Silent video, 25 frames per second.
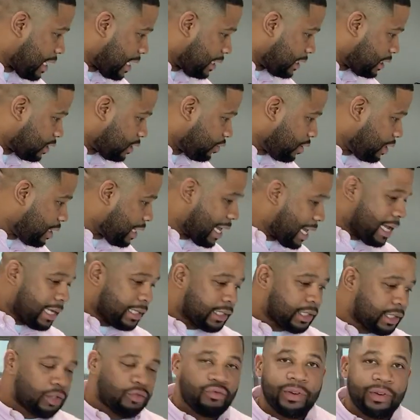I just realized
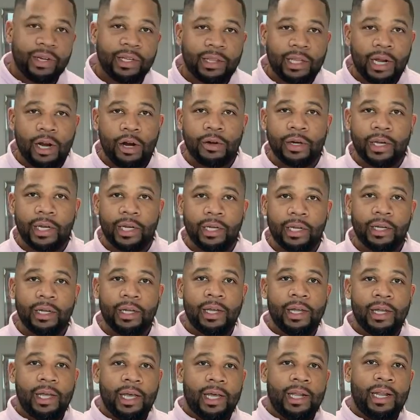it's 3.30
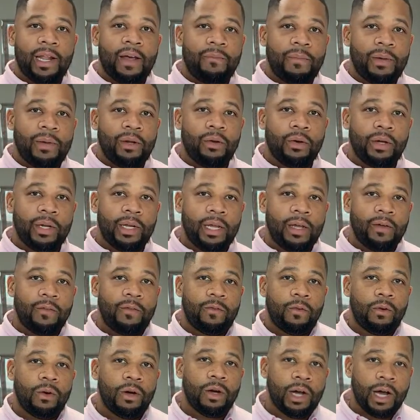and I've been on here
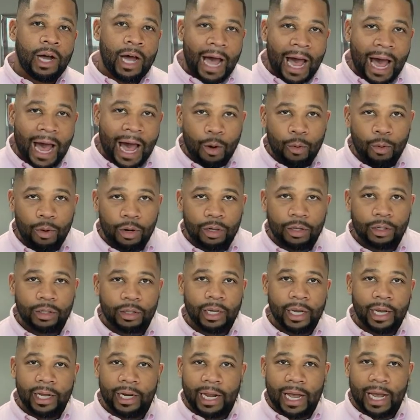for an hour
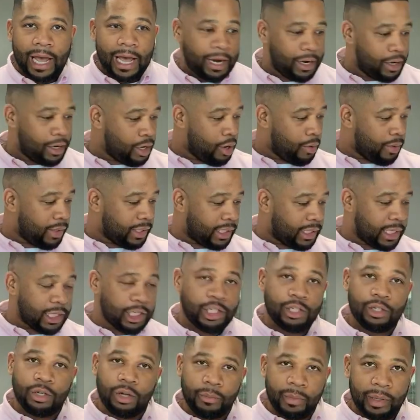and I had no
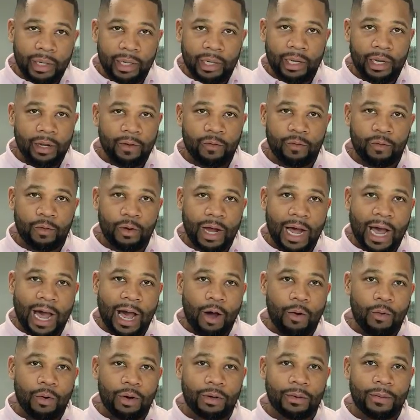intention on being here for an
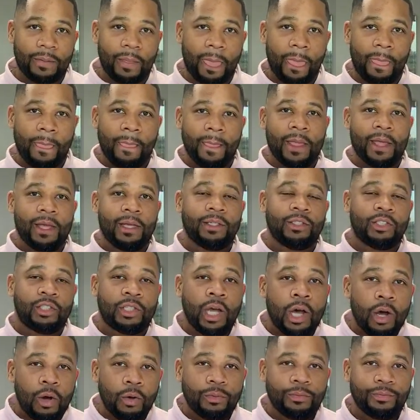hour.
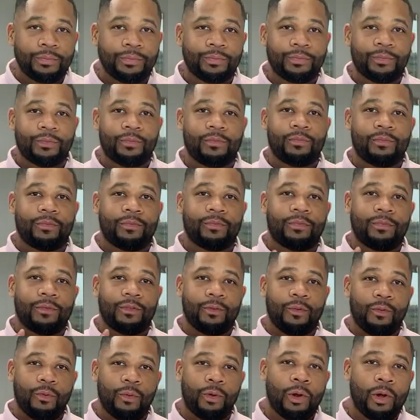So
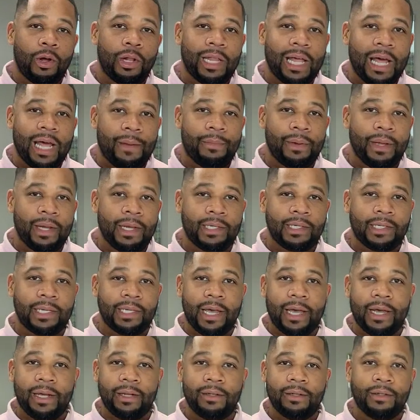with all that being
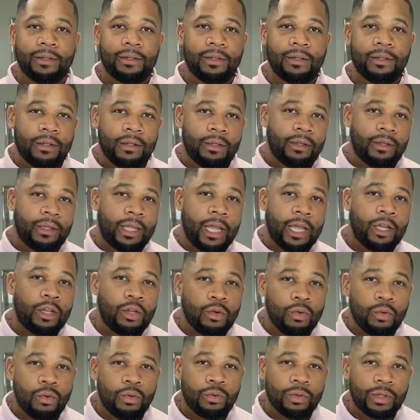said, thank
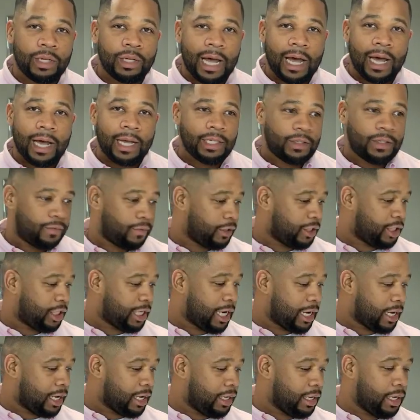you guys for
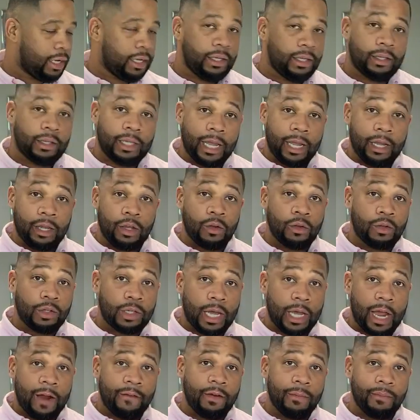checking in. Thank you
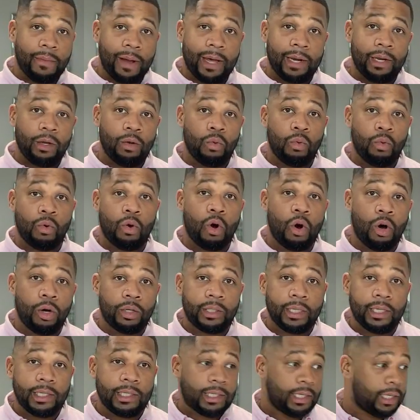to everybody who
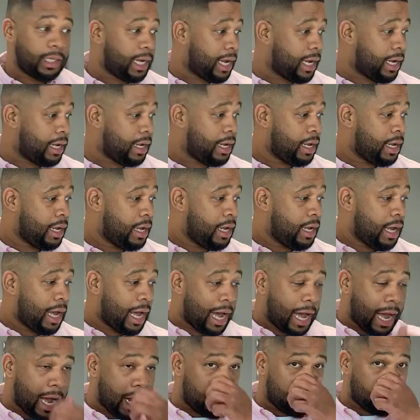called in today.
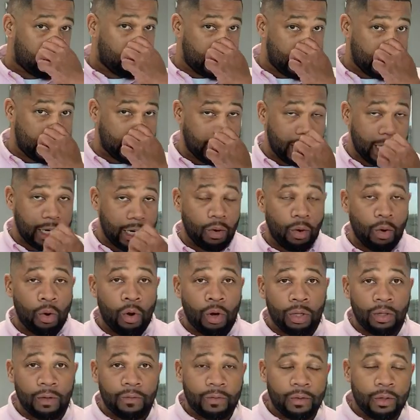I appreciate
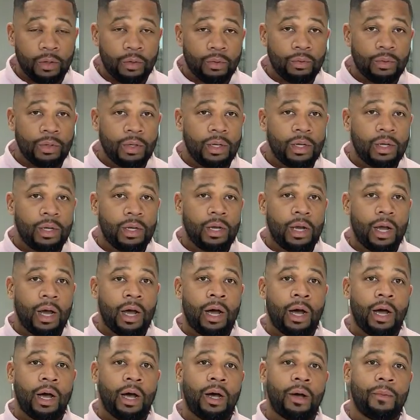all of you.
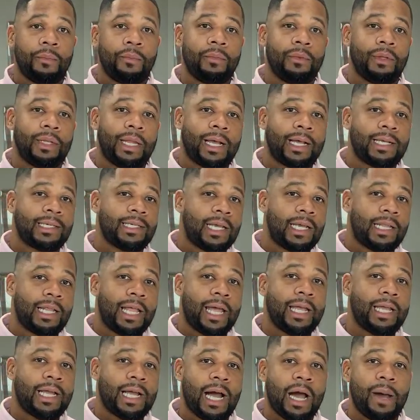Um, like I said,
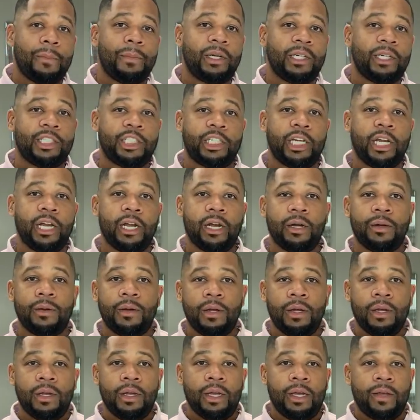like, comment, and share.
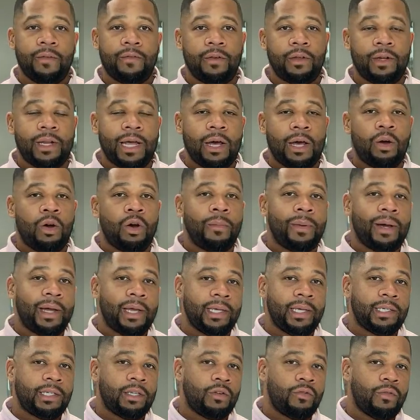If you're not on my
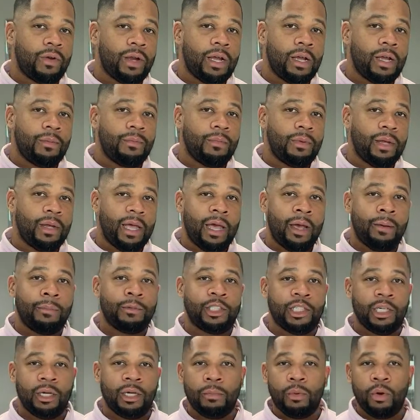Instagram,
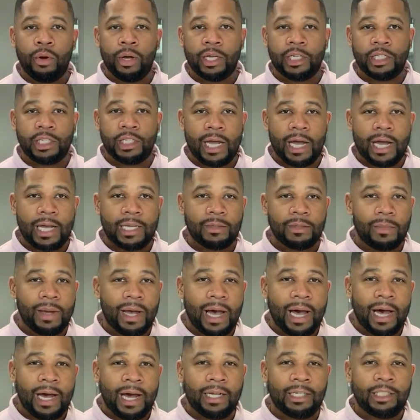MG the Mortgage Guys,
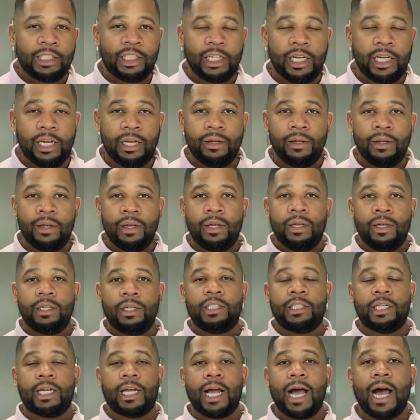my IG,
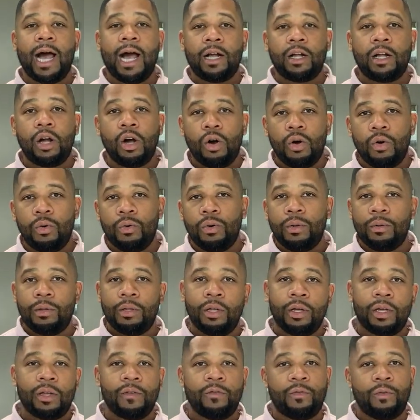Chicago.
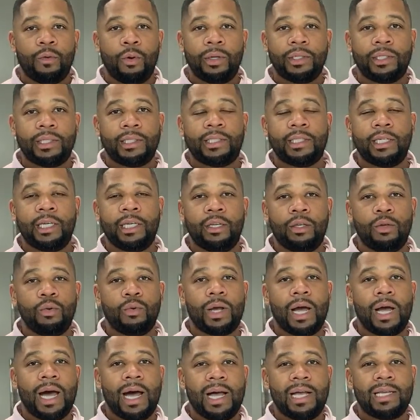Looking forward to seeing you
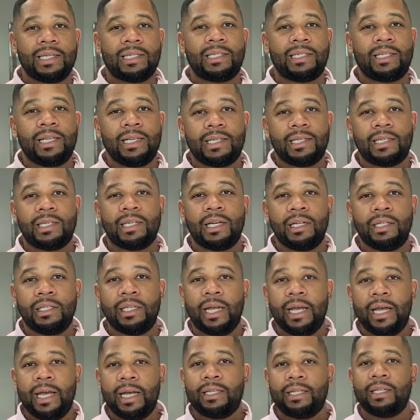guys this
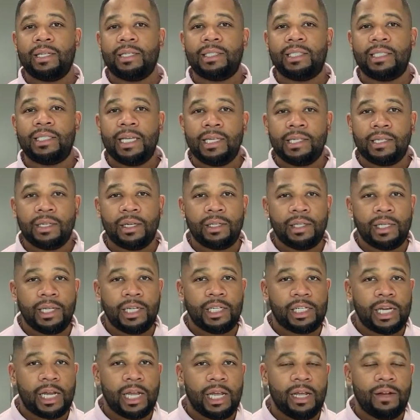Sunday at the Cesar
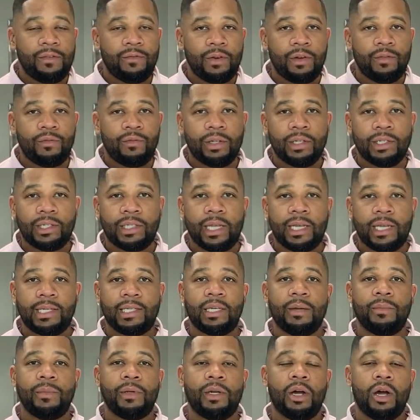DJ Envy Real Estate
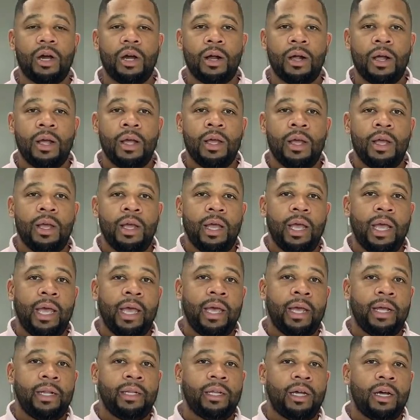Seminar.
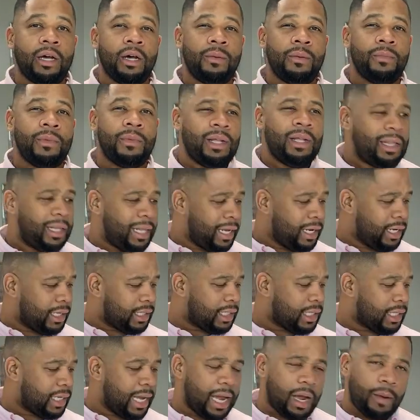And um, later
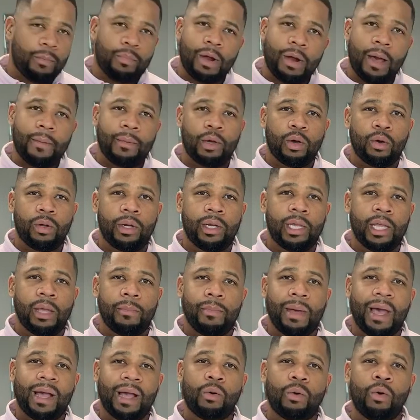today, I'm probably going to
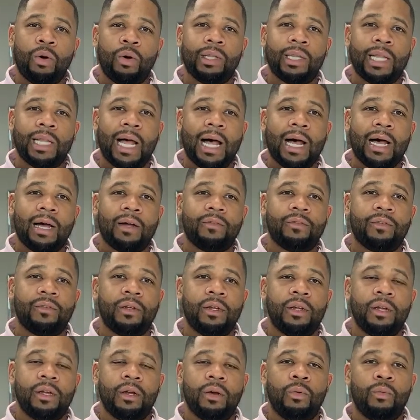get back on live
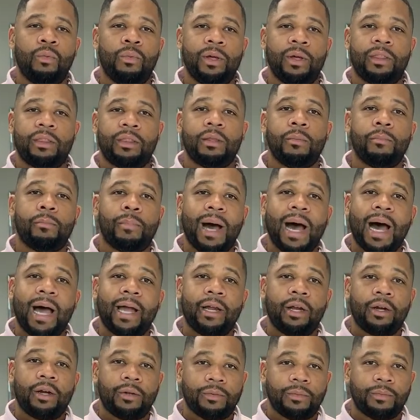with the
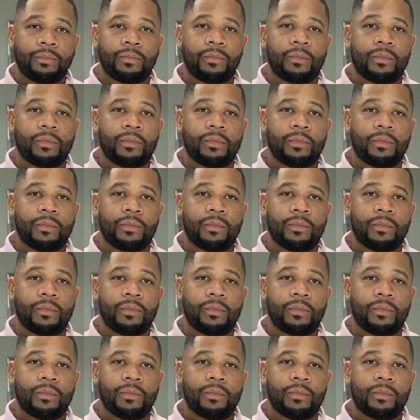buyer.